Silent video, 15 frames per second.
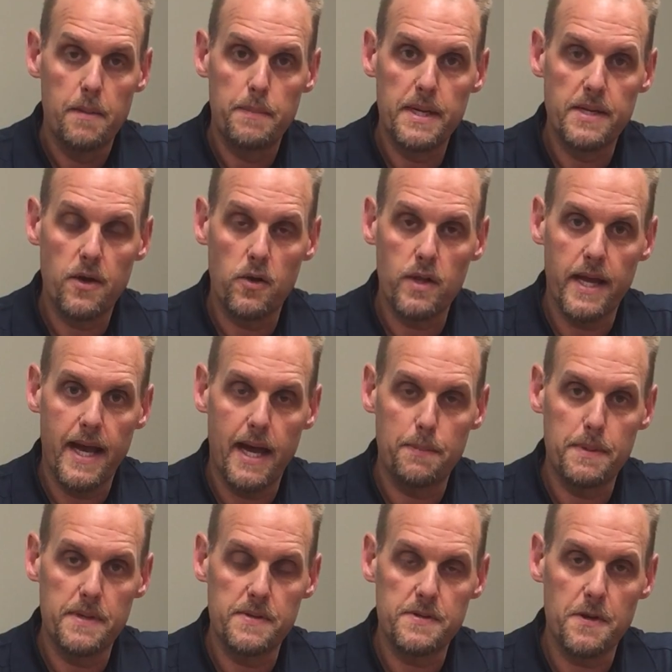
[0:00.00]
Be totally
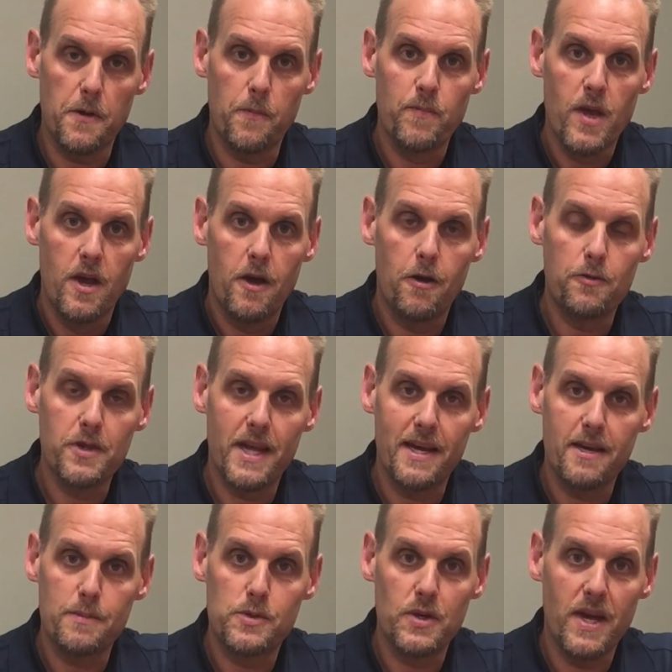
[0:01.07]
happy. So hopefully that
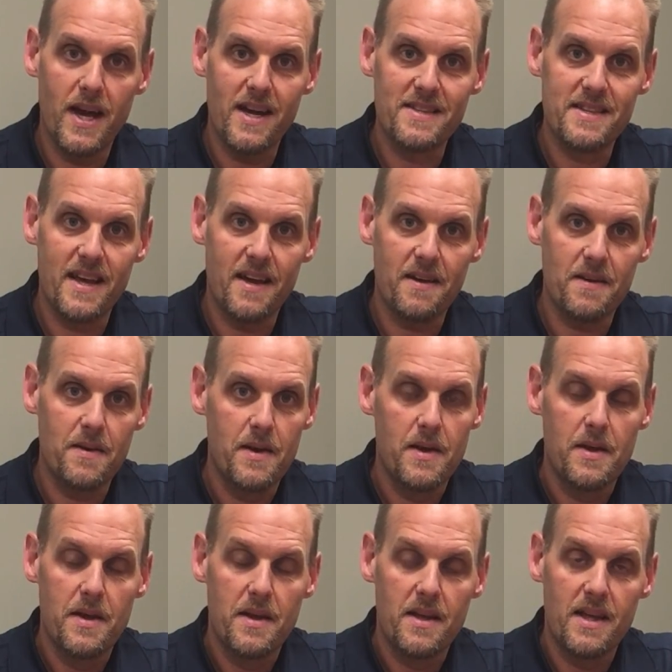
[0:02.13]
helps you guys out.
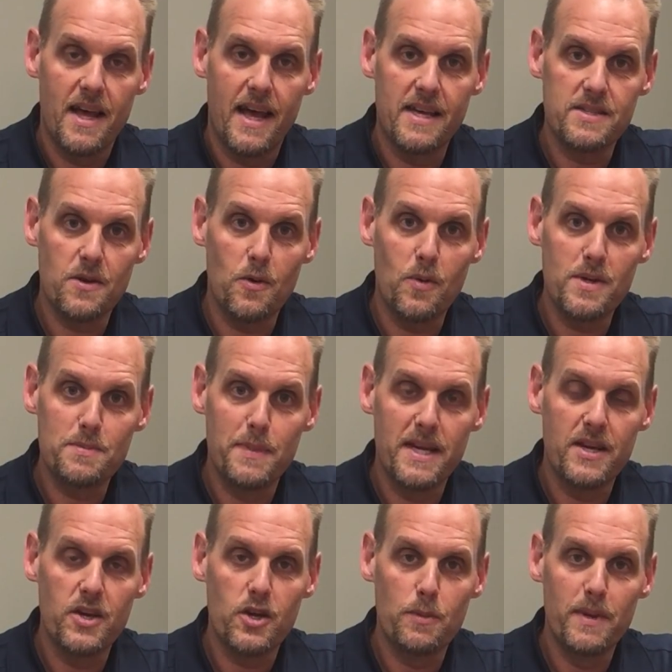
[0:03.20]
As always, be
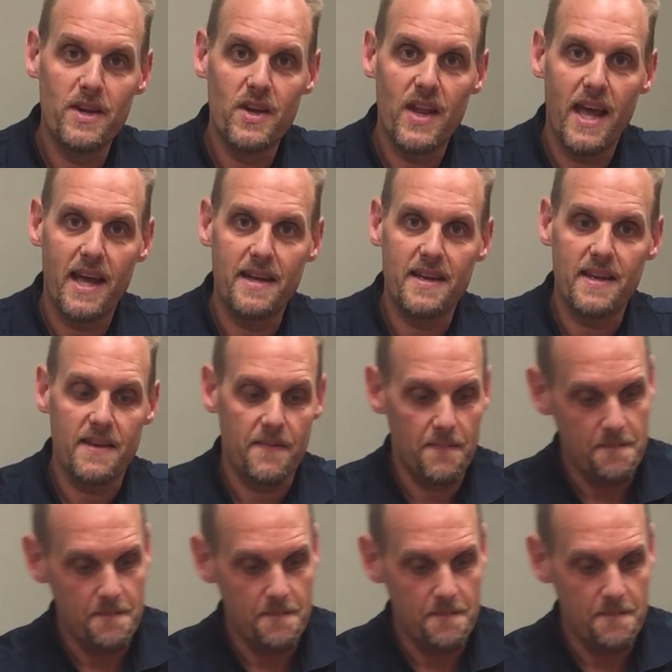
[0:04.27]
good or be good at it.